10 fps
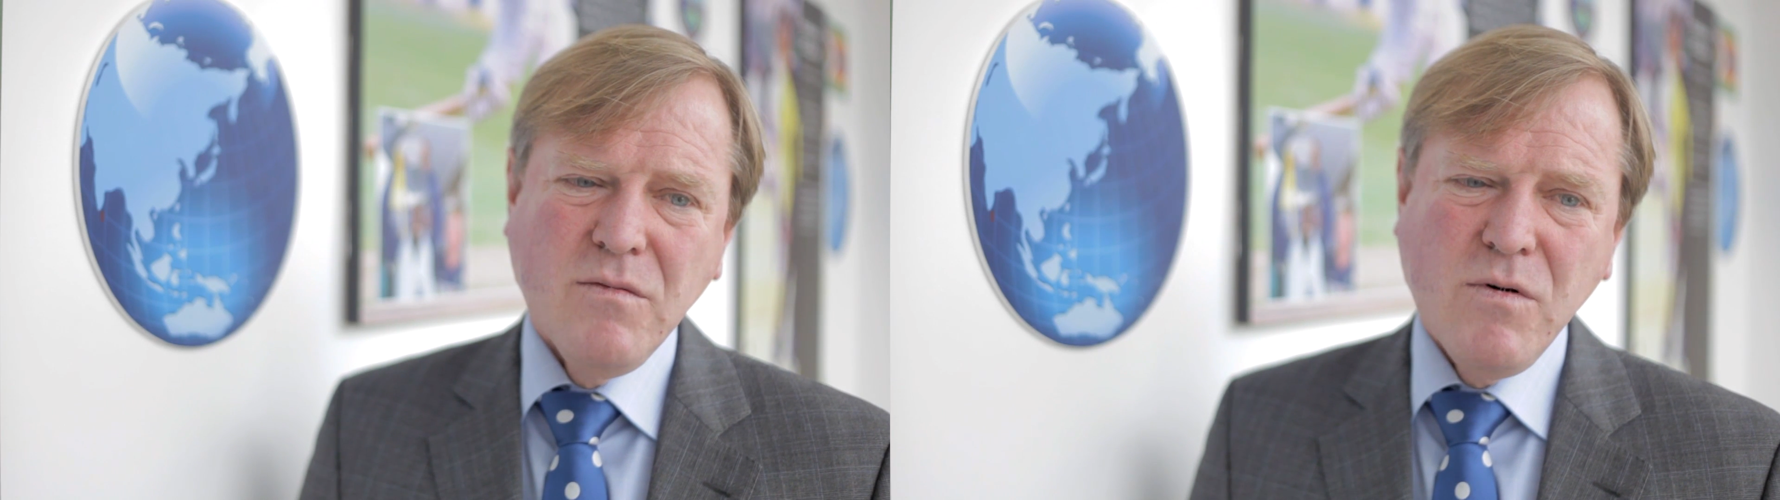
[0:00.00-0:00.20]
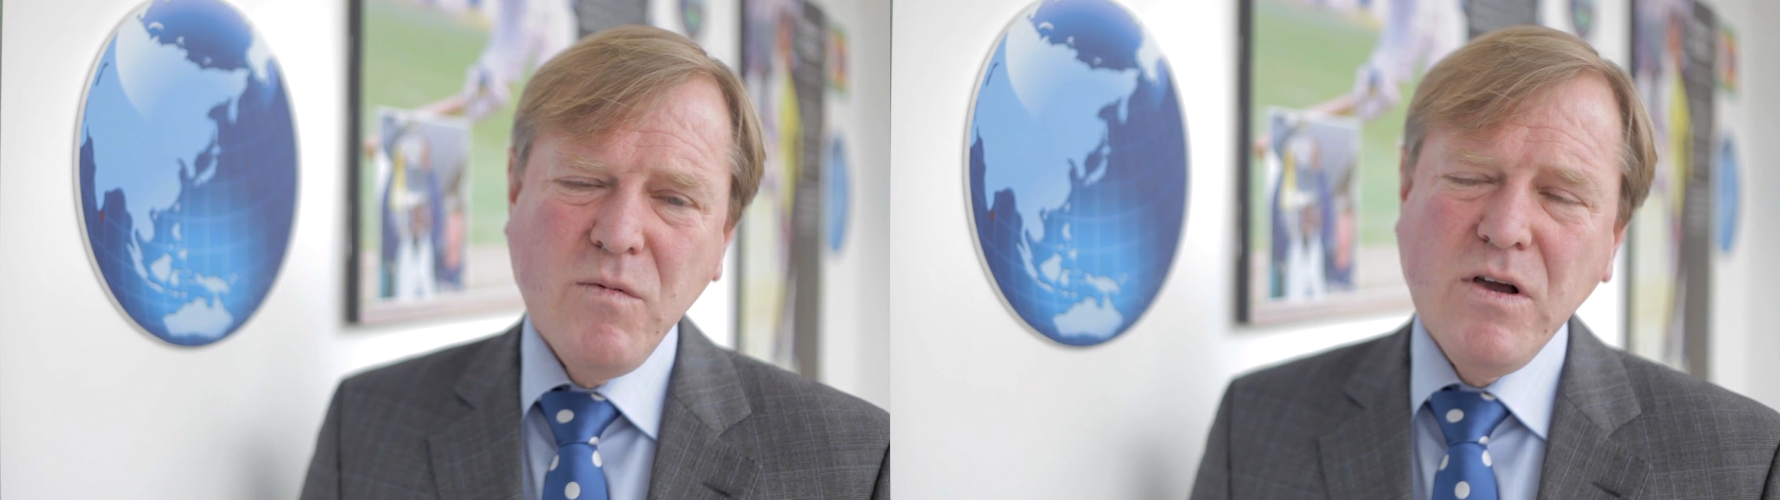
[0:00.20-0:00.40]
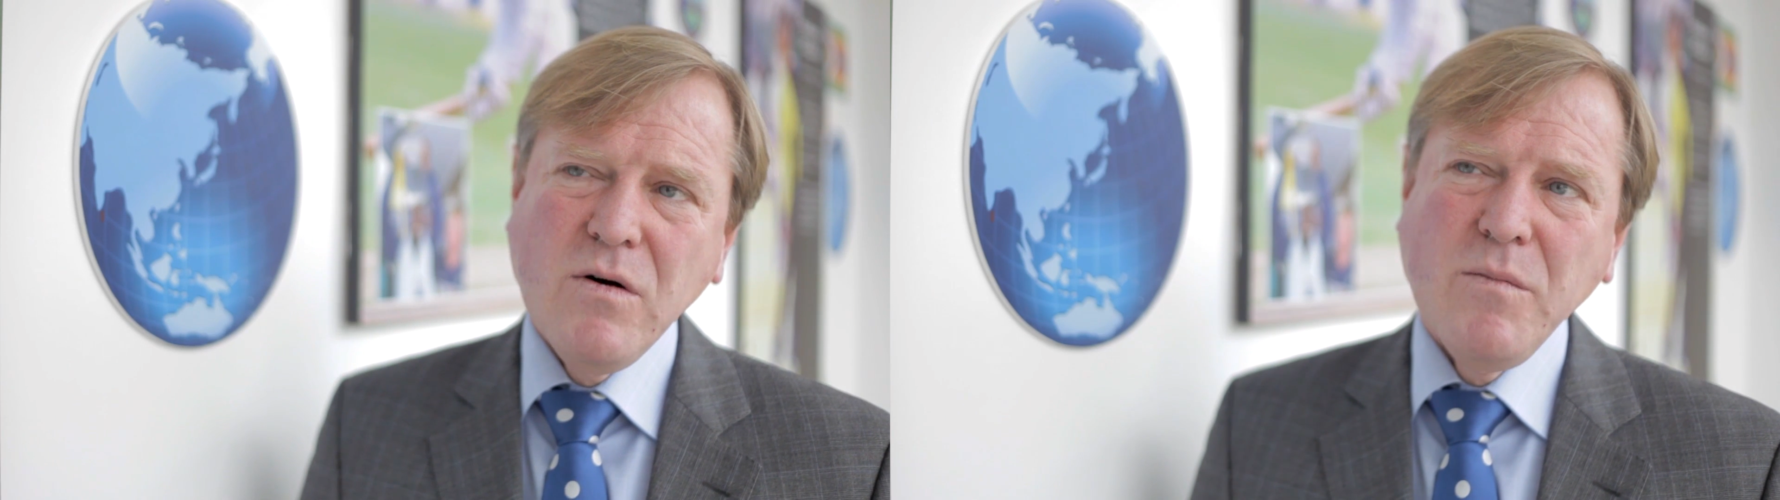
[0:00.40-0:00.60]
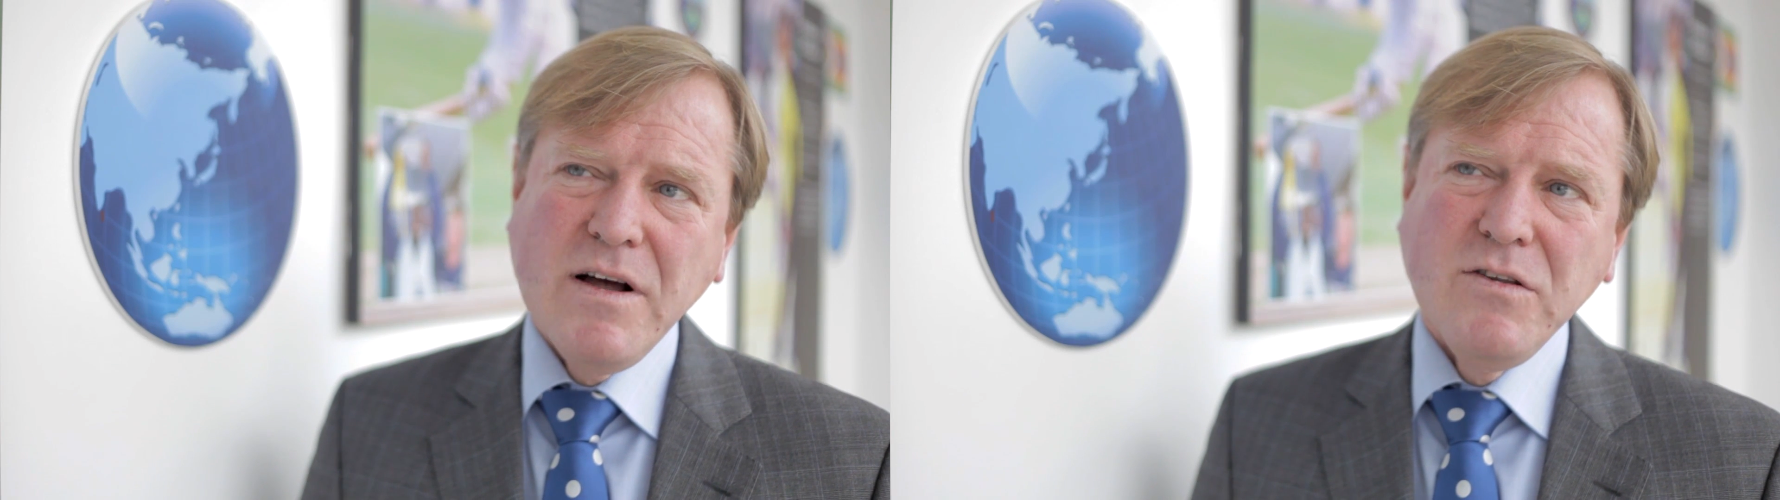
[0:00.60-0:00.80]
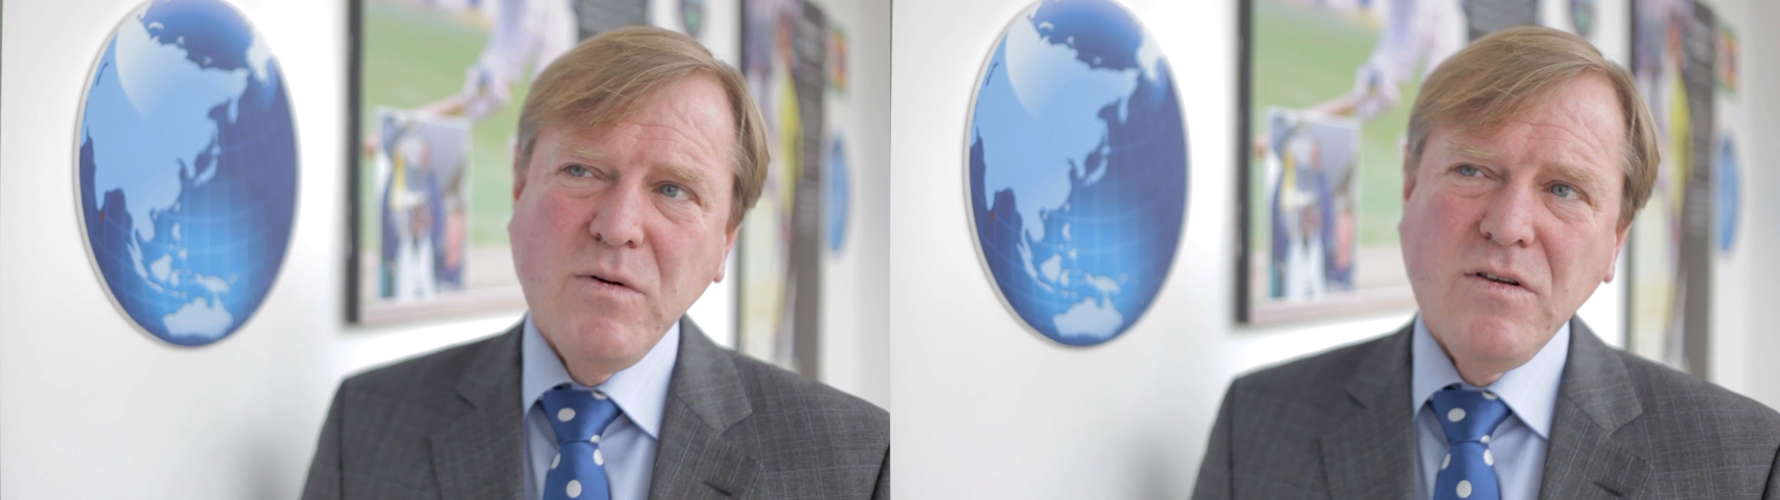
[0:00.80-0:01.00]
when we got
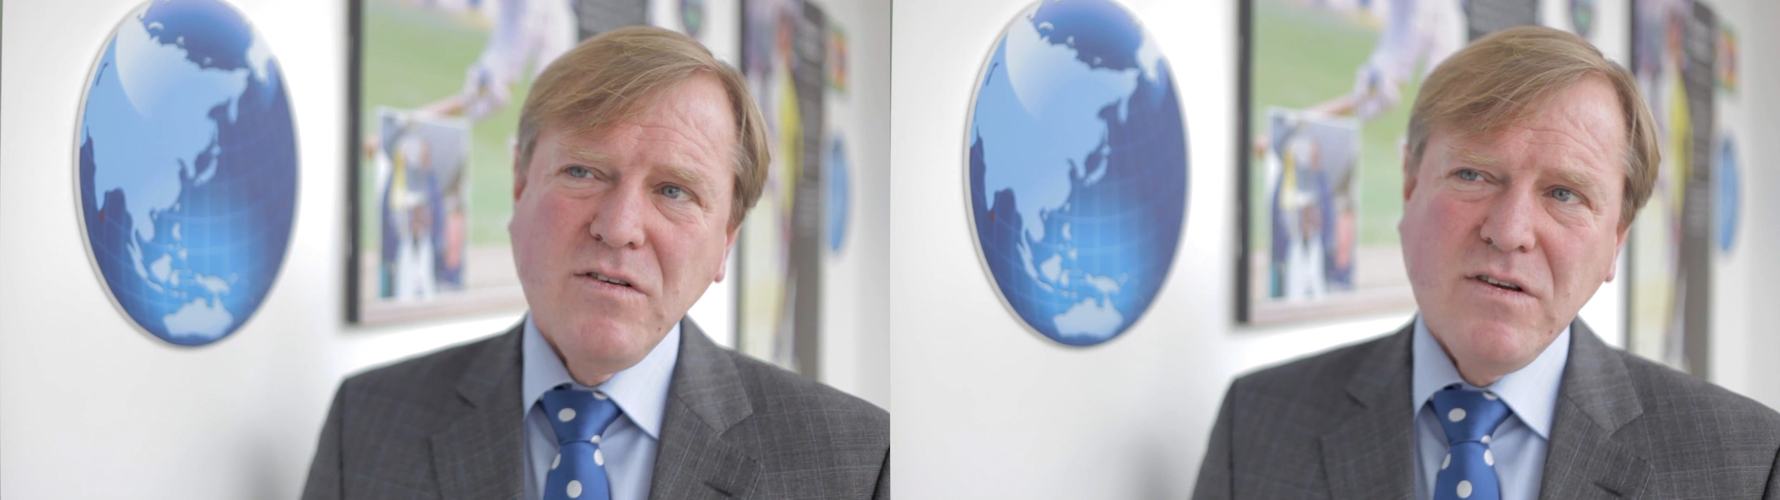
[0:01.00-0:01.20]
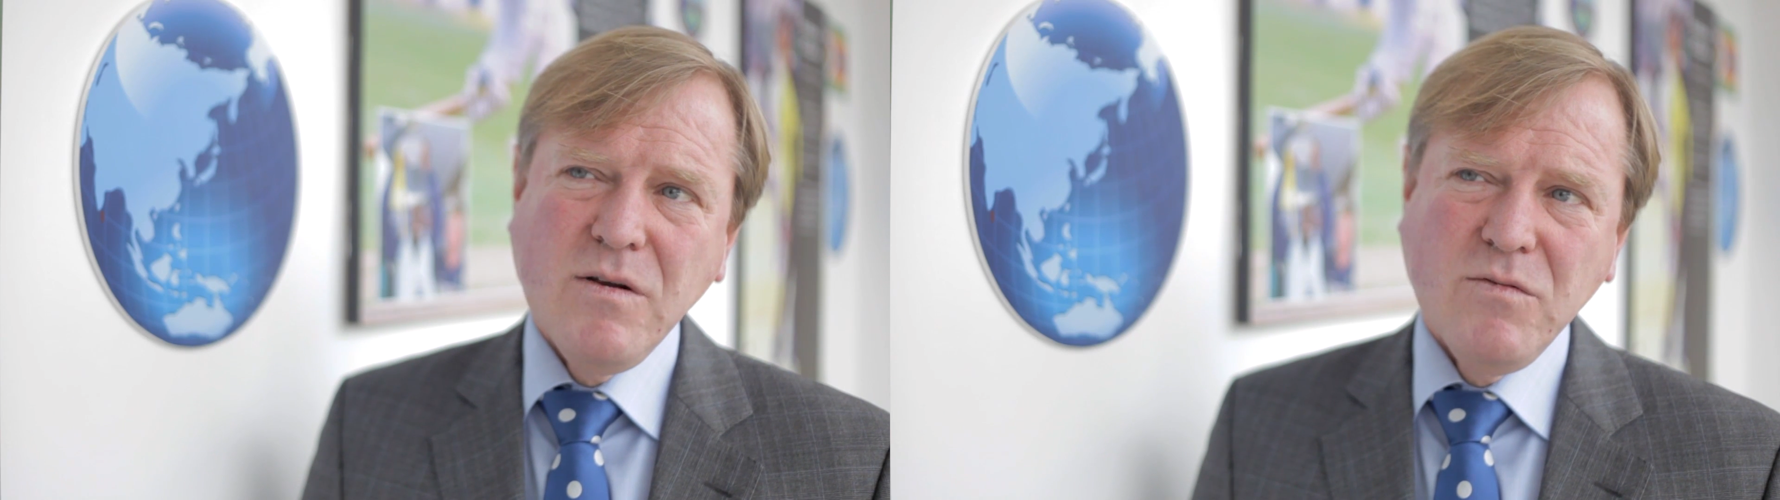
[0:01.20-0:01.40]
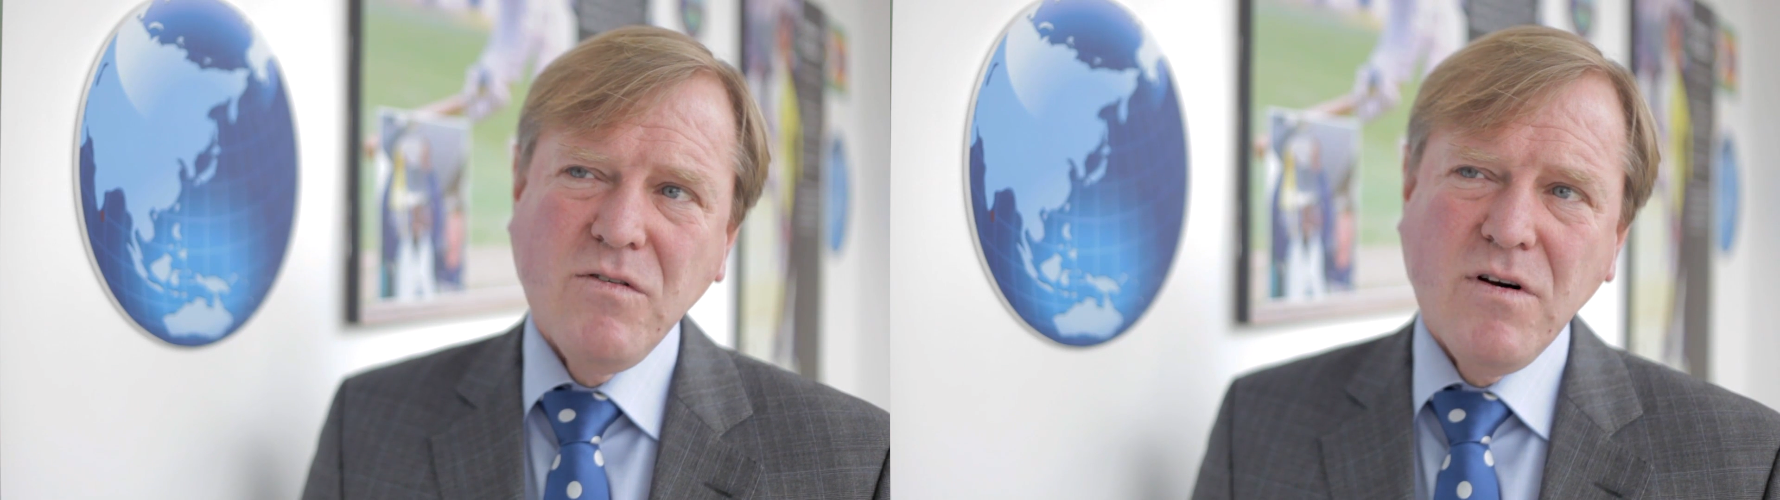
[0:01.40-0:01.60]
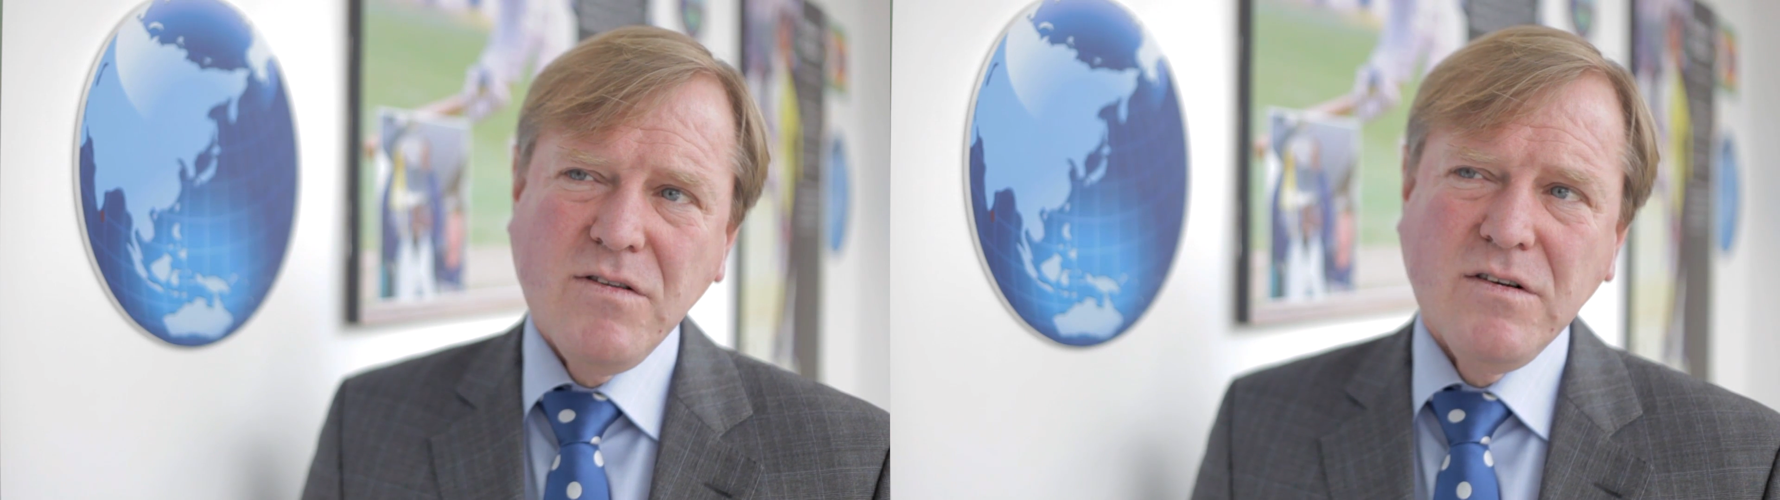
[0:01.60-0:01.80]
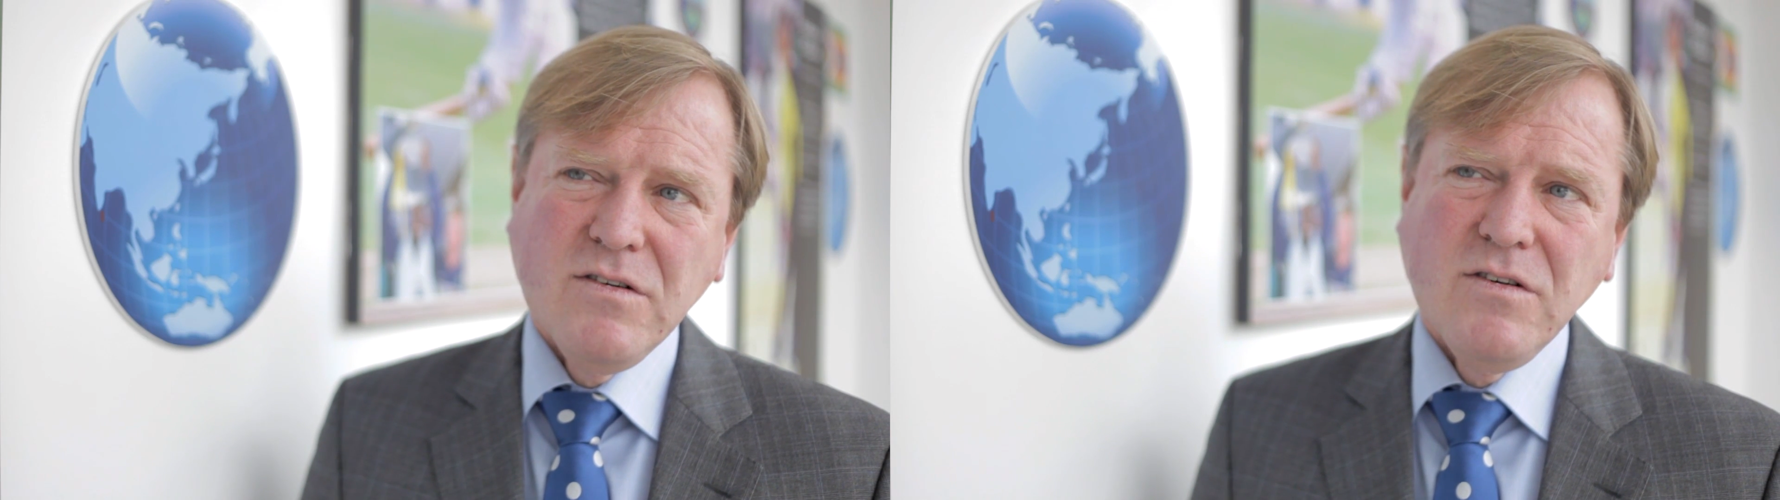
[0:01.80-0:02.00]
back to India, said it was the
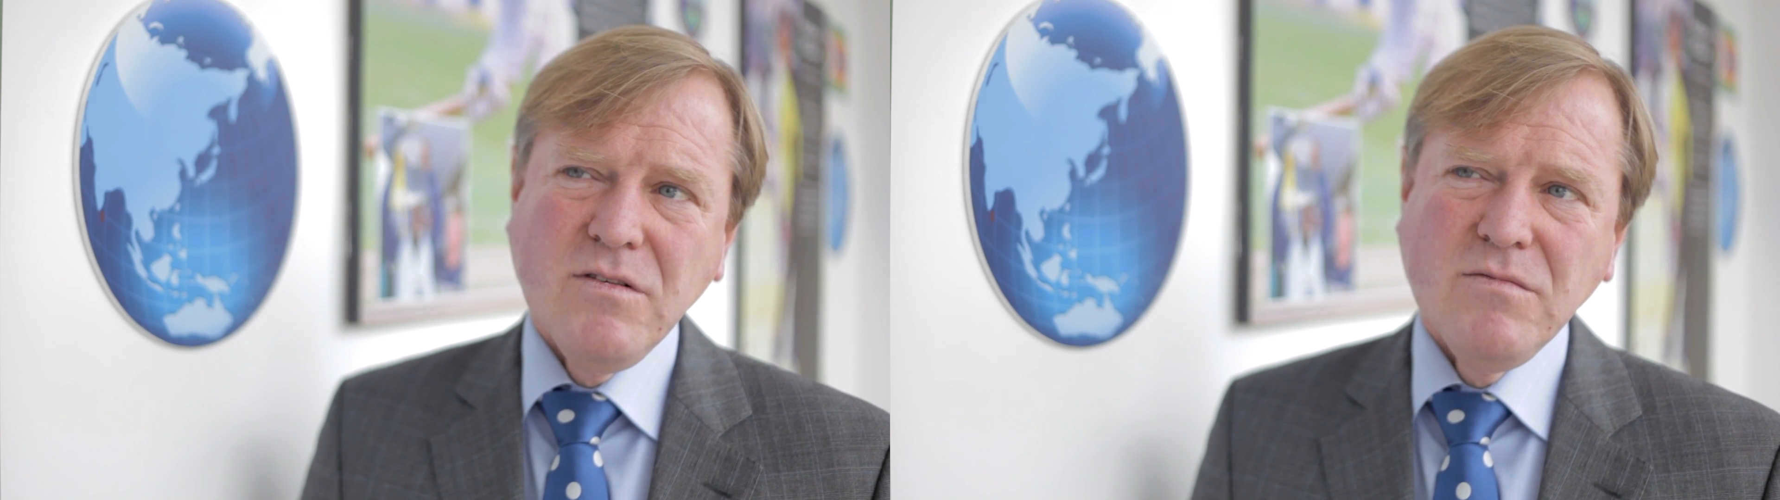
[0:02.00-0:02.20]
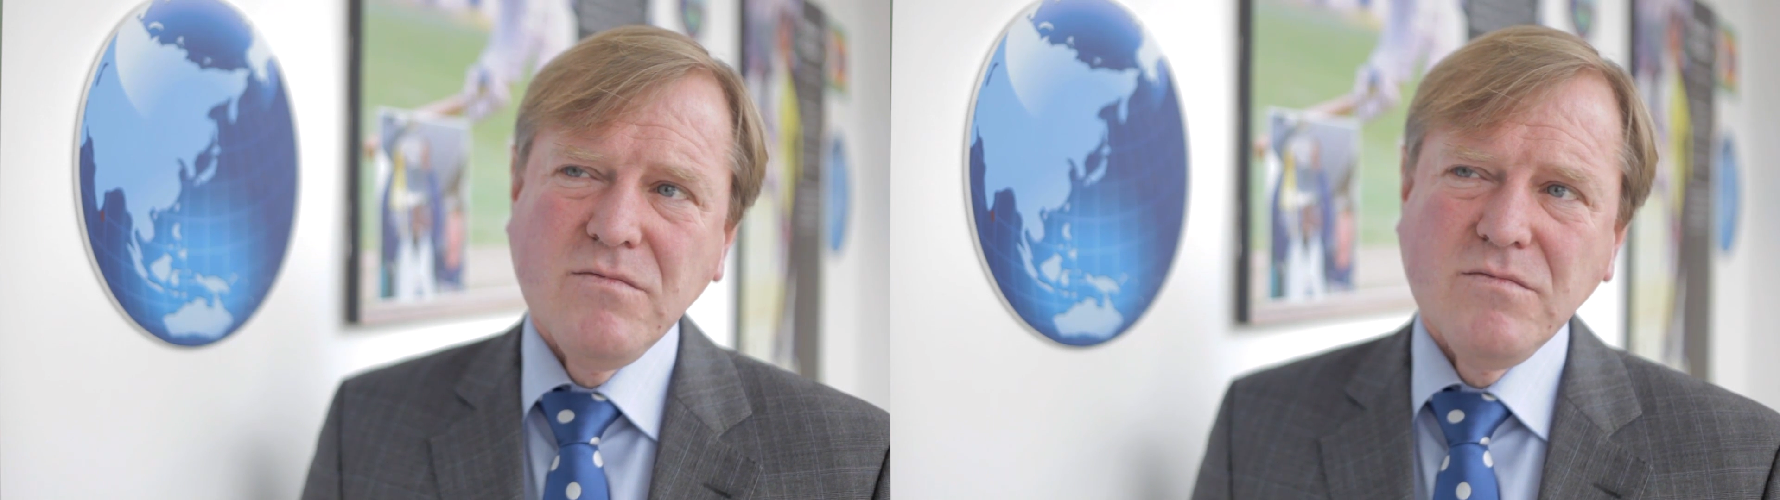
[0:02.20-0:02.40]
right thing to do.